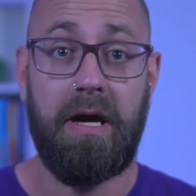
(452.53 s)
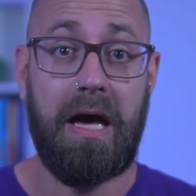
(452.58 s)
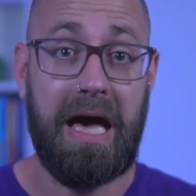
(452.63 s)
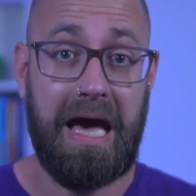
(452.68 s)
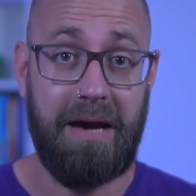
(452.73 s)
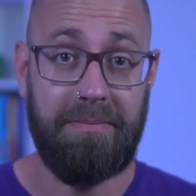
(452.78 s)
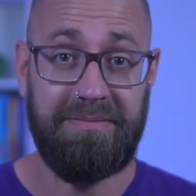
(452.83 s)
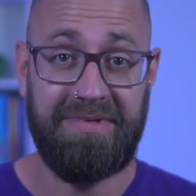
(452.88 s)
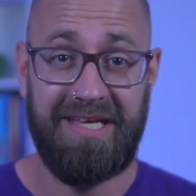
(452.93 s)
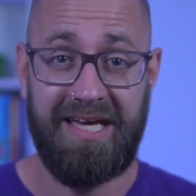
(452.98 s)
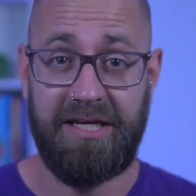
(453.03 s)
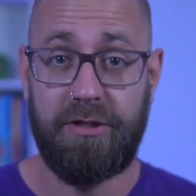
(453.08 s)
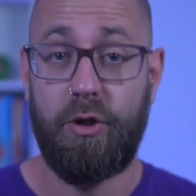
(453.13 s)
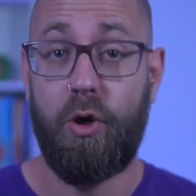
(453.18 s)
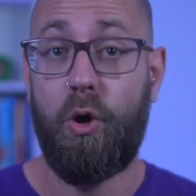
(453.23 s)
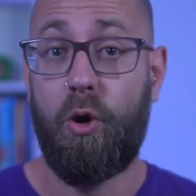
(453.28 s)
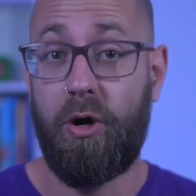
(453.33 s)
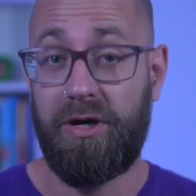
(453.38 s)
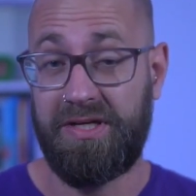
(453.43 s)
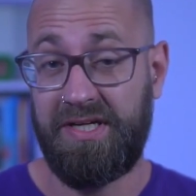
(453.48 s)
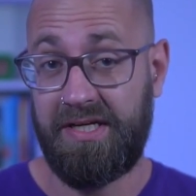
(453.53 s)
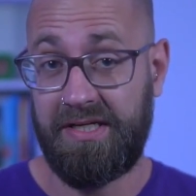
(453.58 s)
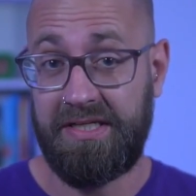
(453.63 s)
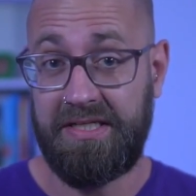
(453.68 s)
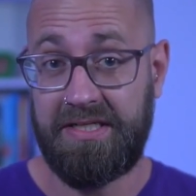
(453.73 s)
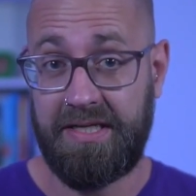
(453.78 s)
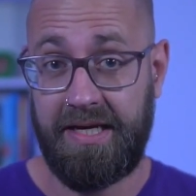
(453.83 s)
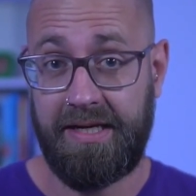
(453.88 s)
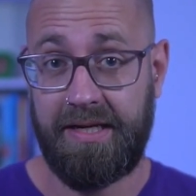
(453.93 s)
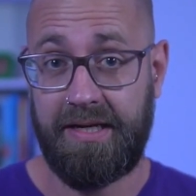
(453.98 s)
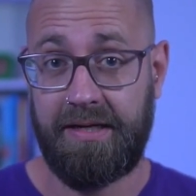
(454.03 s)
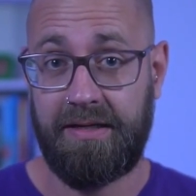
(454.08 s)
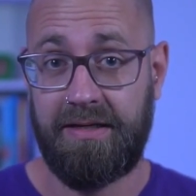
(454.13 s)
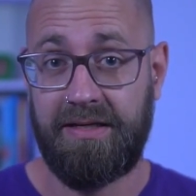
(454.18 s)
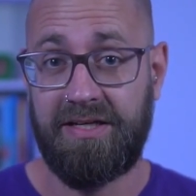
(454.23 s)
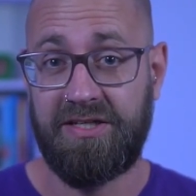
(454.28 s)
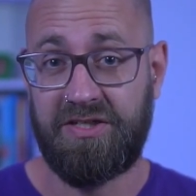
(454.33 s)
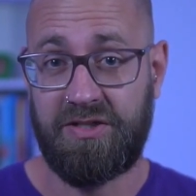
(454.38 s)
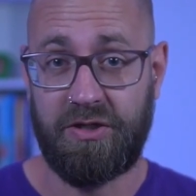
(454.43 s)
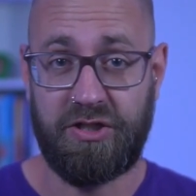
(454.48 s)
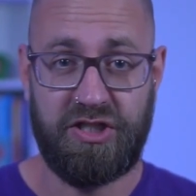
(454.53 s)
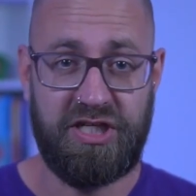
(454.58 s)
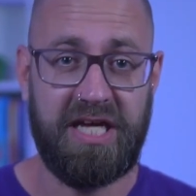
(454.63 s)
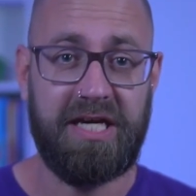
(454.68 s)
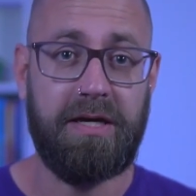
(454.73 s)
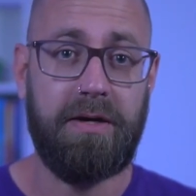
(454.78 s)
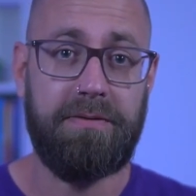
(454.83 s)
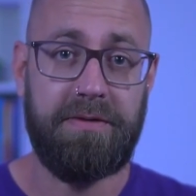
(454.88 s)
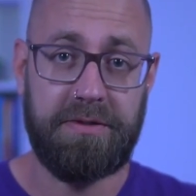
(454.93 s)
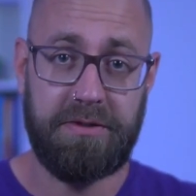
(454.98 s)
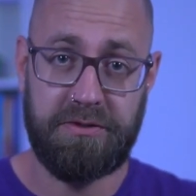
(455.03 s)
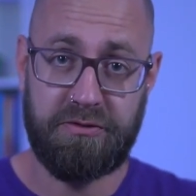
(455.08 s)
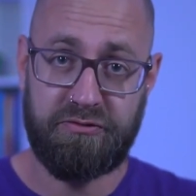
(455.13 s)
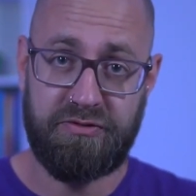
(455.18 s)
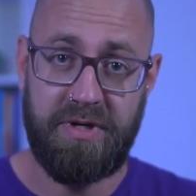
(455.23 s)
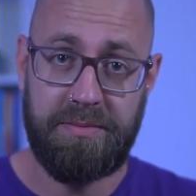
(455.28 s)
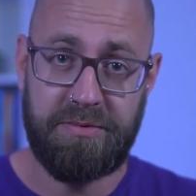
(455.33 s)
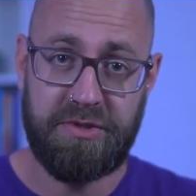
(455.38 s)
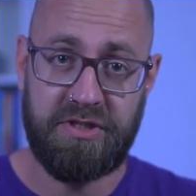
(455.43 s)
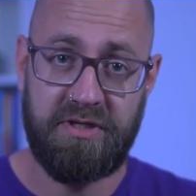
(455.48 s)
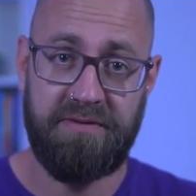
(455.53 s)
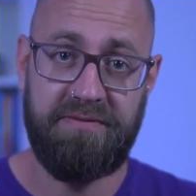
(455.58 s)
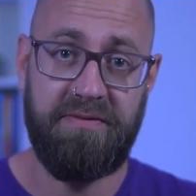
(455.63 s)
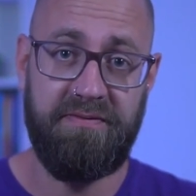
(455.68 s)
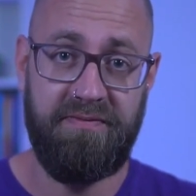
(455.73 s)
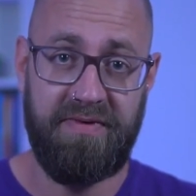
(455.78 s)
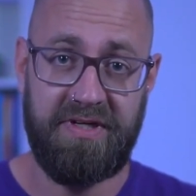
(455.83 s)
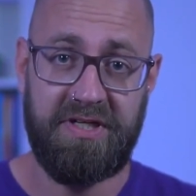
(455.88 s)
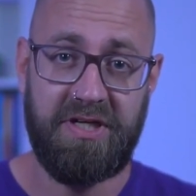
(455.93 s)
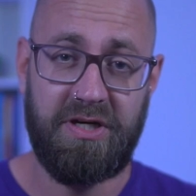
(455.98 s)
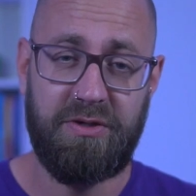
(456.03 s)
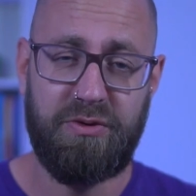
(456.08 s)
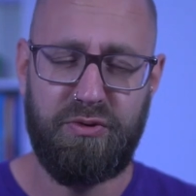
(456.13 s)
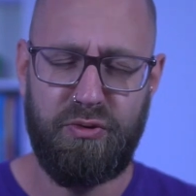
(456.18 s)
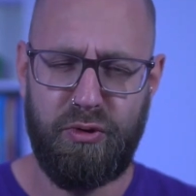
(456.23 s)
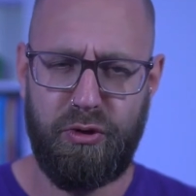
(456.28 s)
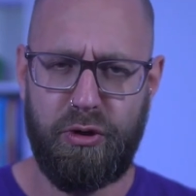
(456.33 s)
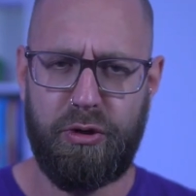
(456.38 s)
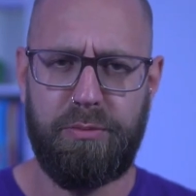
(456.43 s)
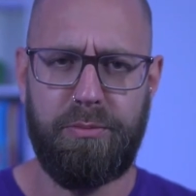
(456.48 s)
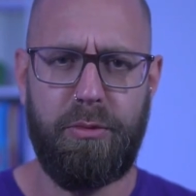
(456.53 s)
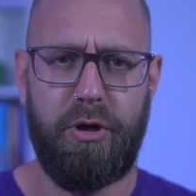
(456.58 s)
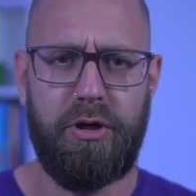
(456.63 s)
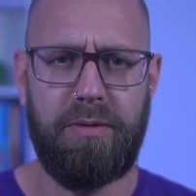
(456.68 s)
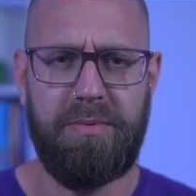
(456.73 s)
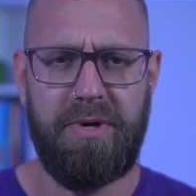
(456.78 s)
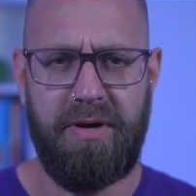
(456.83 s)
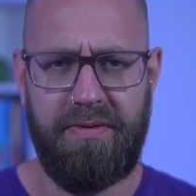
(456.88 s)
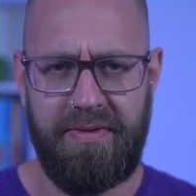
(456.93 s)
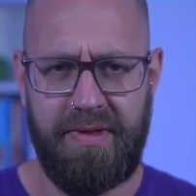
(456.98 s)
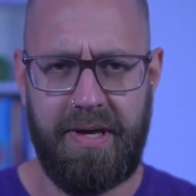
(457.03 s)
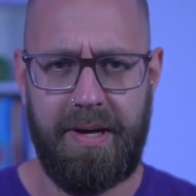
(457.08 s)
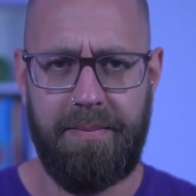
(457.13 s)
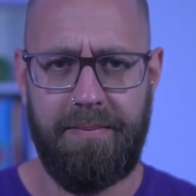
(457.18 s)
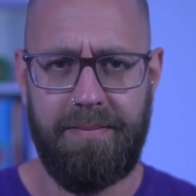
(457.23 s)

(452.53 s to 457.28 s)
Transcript: update or delete data, so check out the description of the video to learn more about them.